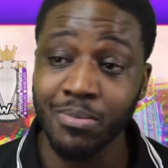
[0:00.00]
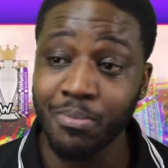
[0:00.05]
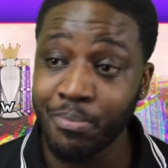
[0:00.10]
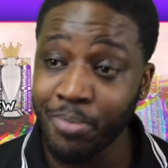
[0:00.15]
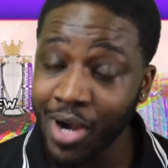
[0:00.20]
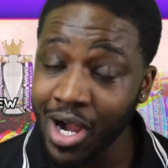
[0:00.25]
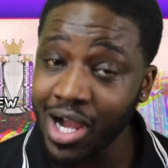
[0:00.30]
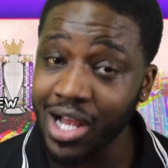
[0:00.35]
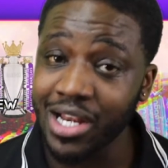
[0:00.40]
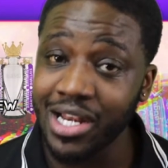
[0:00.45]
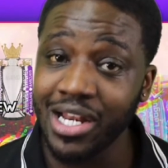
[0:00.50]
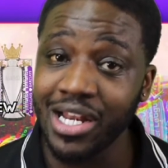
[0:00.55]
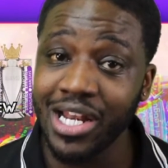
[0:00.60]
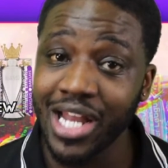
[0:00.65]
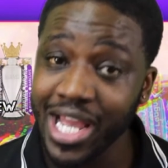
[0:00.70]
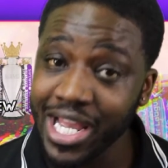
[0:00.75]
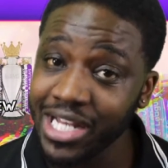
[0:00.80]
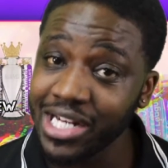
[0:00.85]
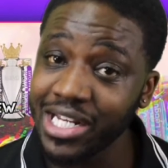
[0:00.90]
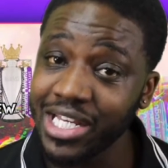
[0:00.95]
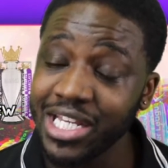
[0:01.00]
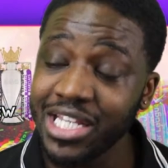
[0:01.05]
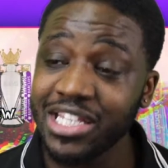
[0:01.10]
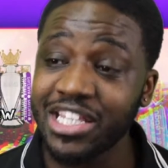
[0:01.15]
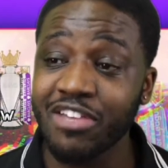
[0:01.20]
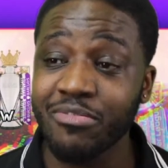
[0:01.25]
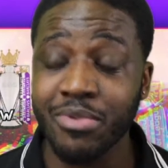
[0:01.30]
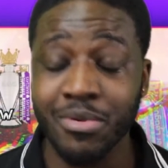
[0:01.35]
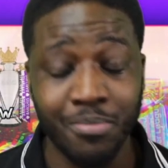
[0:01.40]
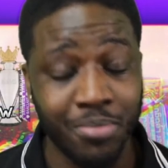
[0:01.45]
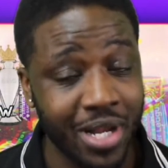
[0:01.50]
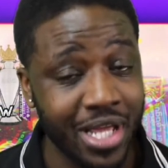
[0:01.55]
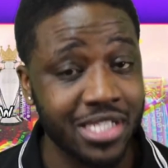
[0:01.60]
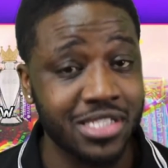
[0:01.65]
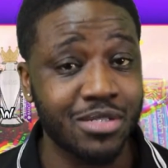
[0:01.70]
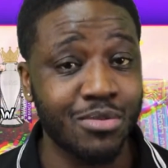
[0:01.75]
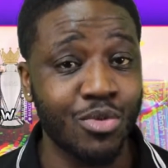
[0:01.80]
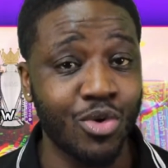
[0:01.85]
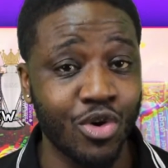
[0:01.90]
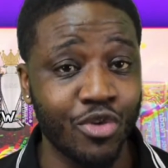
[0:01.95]
But lately, they've been playing
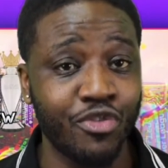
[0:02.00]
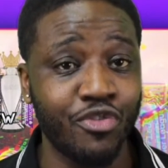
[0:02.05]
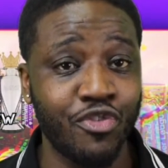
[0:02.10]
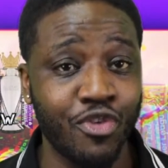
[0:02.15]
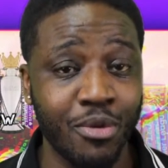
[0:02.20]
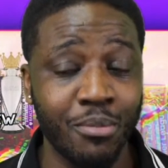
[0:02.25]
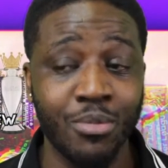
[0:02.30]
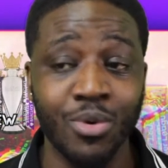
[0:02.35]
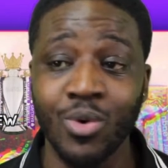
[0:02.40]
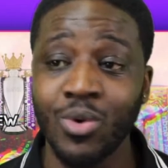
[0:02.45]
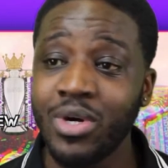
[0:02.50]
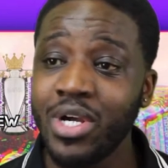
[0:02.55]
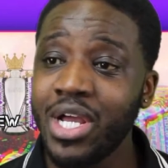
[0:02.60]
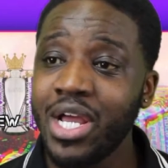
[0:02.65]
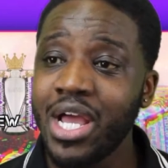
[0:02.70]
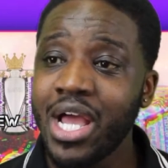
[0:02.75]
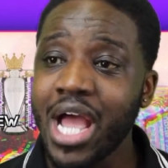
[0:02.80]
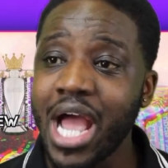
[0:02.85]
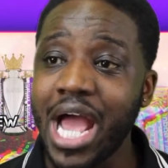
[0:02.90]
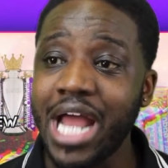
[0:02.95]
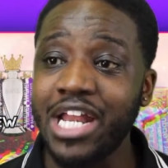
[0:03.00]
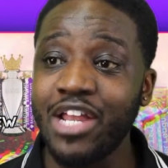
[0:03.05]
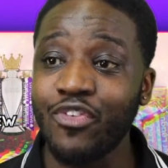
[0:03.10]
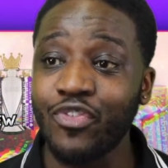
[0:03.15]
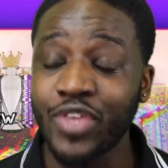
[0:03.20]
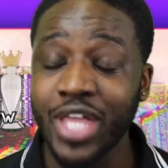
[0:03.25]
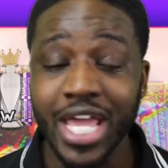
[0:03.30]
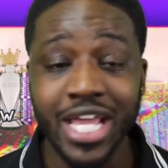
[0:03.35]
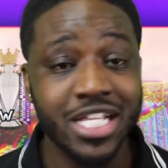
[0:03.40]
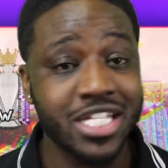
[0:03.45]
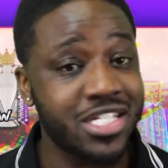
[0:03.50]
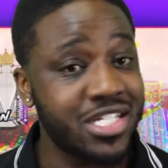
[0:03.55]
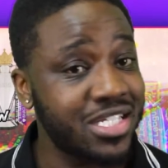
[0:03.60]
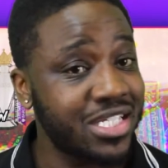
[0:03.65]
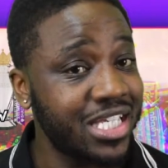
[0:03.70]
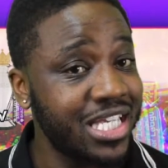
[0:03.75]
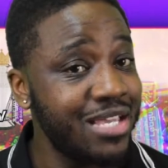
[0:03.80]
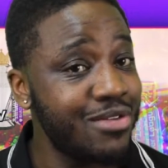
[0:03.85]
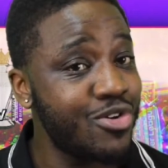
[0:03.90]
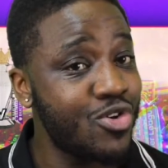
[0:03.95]
some good football, and if they
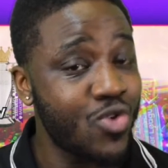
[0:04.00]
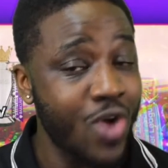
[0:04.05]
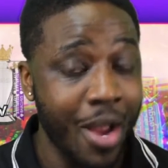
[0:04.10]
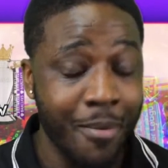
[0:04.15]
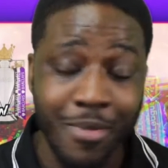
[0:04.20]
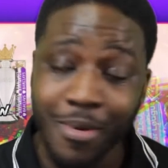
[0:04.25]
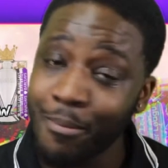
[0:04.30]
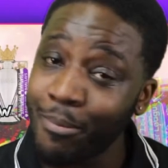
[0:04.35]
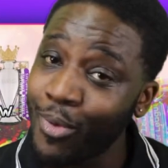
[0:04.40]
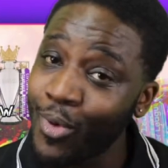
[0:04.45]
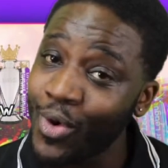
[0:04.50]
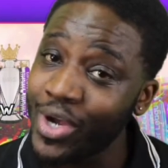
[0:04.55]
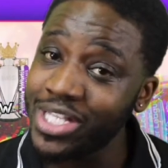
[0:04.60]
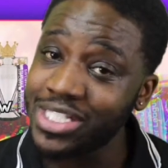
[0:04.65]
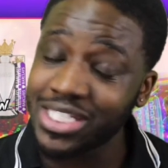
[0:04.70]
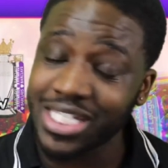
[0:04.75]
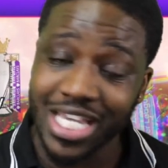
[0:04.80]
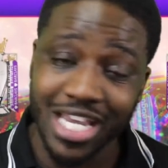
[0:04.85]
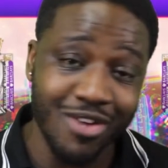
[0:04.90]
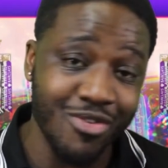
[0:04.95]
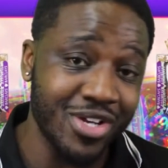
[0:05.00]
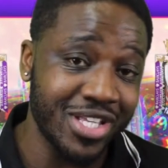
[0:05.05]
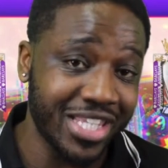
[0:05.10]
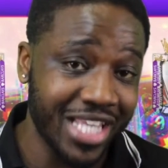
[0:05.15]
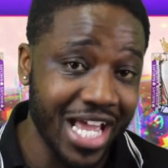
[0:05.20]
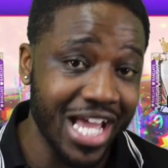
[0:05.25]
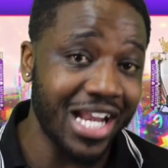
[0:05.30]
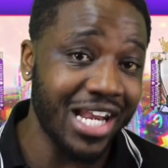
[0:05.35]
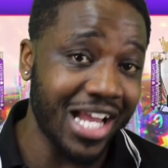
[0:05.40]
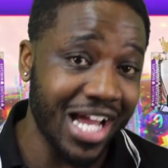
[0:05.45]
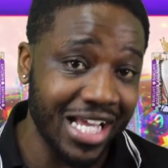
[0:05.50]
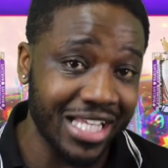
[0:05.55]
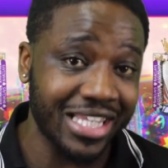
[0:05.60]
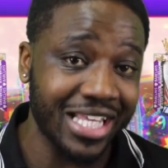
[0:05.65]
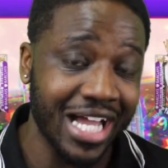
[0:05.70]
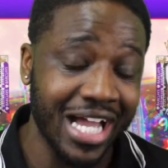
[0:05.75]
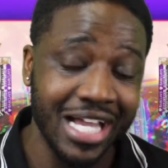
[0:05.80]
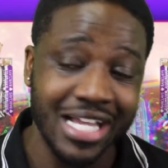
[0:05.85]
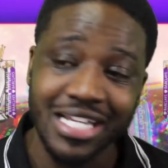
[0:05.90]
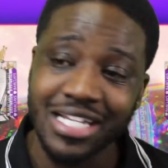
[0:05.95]
just keep grabbing points here and there like
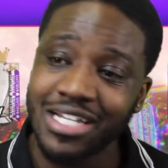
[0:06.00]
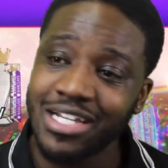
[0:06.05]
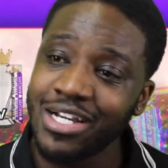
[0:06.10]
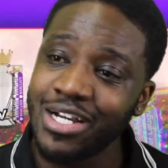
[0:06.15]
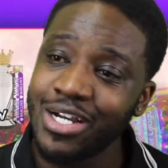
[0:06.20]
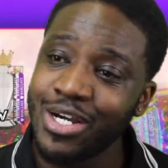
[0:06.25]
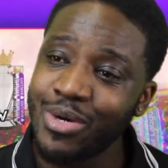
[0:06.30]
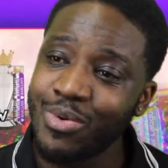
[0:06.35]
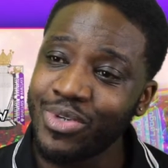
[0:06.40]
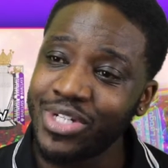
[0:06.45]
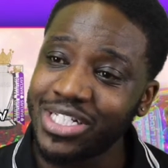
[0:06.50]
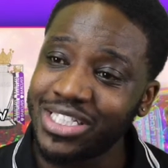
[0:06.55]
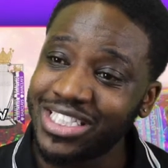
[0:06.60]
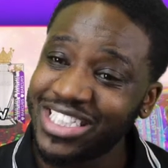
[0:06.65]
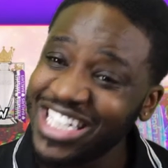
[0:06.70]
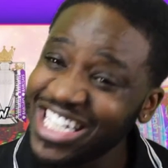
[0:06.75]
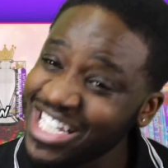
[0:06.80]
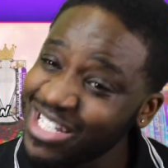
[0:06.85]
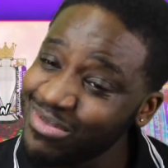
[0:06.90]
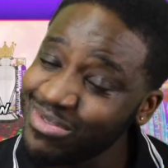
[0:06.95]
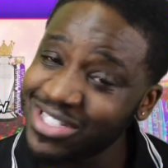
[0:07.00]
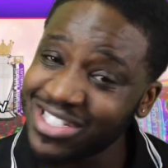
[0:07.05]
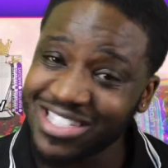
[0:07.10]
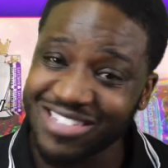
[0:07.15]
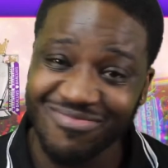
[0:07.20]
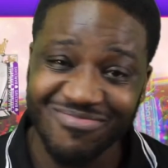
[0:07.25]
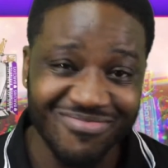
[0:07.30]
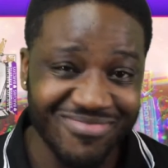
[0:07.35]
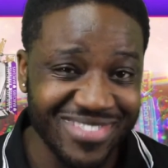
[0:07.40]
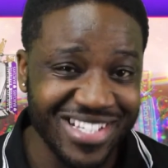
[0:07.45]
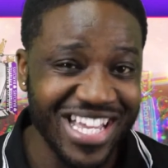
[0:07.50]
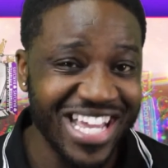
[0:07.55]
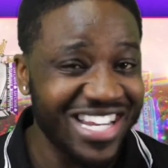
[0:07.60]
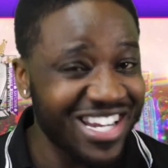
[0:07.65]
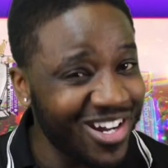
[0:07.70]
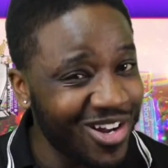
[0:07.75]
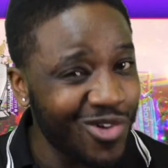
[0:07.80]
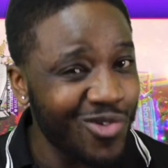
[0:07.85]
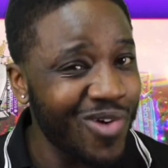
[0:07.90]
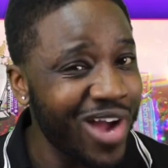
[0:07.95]
that, with the teams
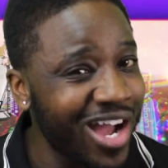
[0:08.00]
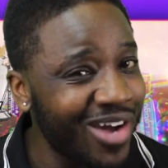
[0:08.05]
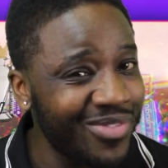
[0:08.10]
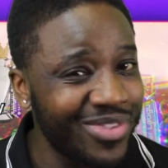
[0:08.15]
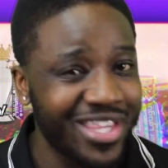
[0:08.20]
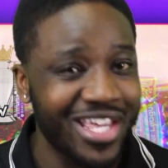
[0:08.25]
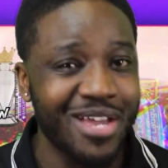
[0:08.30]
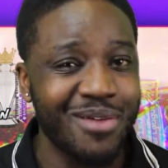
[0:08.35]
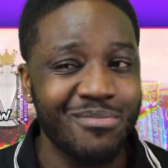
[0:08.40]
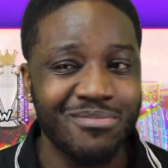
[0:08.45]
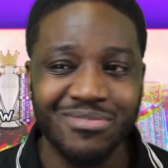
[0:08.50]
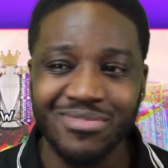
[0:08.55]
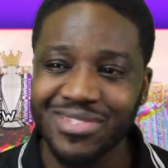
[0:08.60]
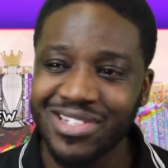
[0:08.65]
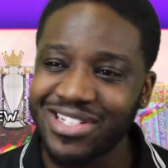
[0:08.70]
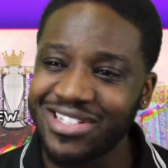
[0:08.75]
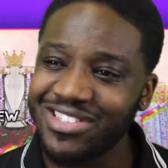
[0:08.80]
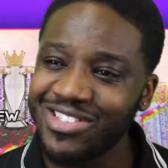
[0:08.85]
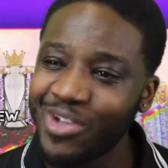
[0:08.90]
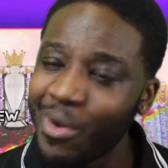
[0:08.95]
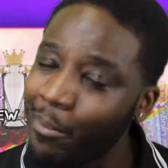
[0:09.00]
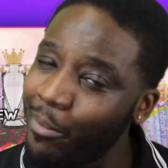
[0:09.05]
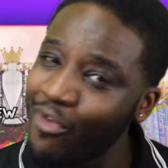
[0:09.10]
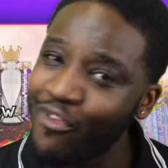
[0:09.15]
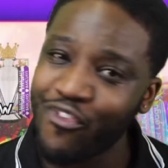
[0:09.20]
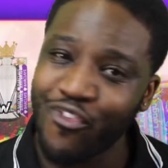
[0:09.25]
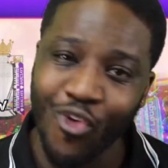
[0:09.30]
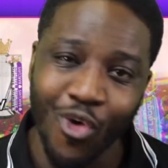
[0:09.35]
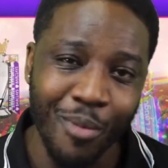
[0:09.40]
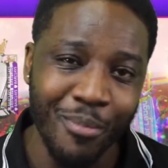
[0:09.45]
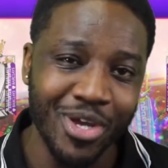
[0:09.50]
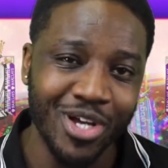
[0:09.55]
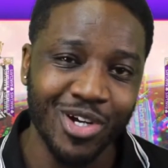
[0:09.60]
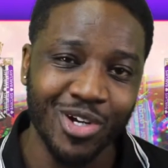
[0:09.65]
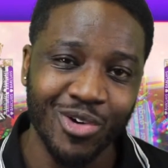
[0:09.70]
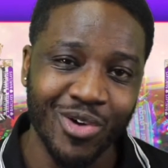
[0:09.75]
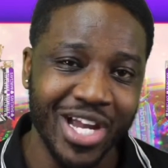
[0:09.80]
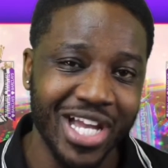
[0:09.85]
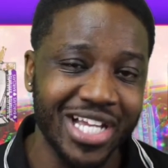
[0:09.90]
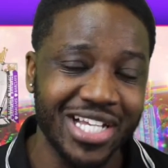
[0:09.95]
in and around them not
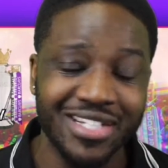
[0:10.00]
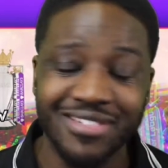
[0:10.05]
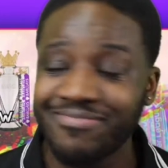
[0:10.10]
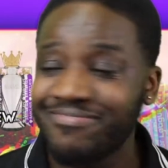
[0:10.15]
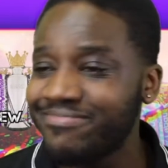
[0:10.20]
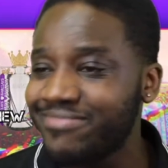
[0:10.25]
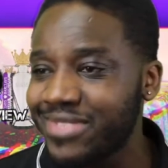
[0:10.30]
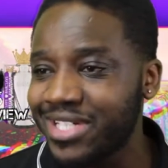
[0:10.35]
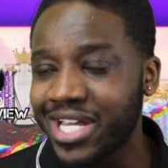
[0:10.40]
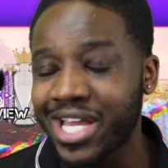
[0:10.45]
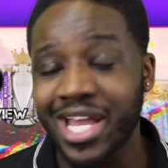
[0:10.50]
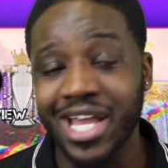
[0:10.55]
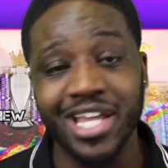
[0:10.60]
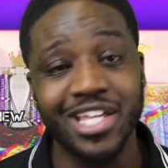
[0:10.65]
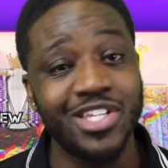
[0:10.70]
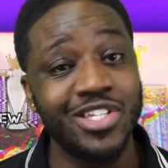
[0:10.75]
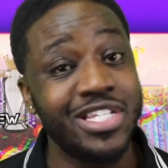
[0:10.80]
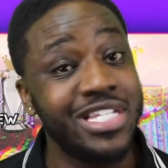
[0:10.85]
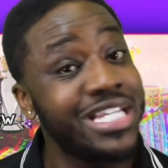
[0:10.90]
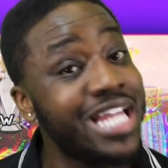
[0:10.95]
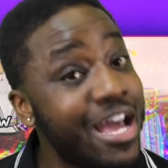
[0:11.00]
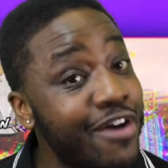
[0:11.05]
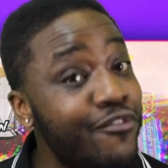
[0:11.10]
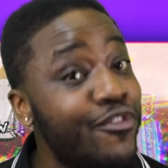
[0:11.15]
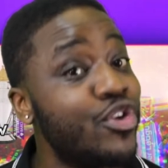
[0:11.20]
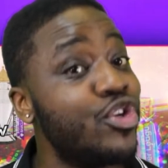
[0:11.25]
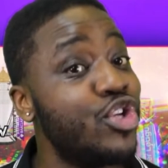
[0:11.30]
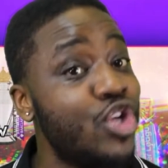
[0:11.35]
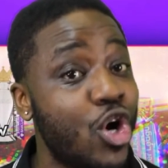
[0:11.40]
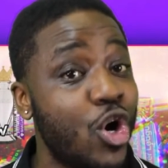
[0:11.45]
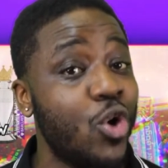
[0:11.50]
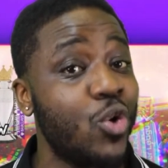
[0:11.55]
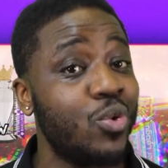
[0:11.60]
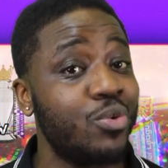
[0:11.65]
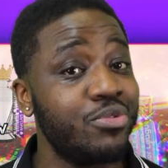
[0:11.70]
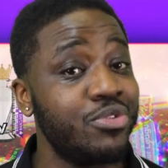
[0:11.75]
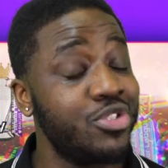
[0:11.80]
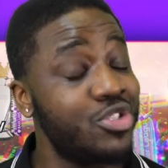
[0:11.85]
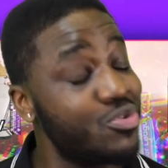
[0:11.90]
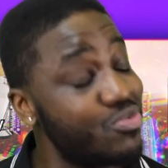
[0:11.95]
performing great, yeah, you never
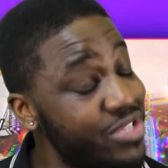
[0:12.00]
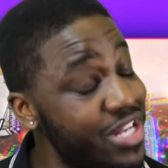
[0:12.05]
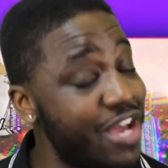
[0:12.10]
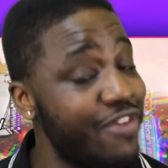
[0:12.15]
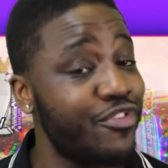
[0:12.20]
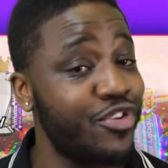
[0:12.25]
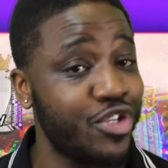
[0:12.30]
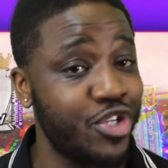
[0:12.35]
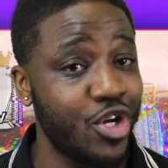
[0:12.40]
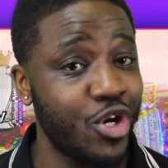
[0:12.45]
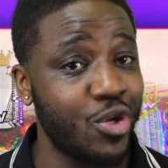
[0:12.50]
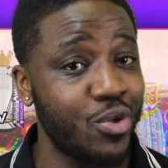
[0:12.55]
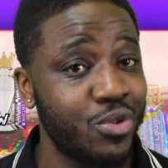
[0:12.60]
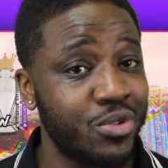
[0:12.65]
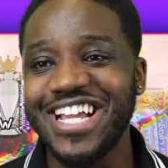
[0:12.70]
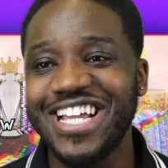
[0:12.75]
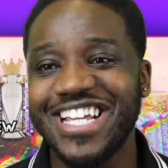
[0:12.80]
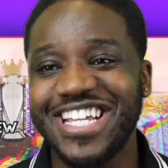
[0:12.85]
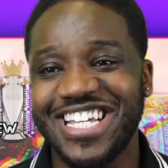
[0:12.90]
know. You never know.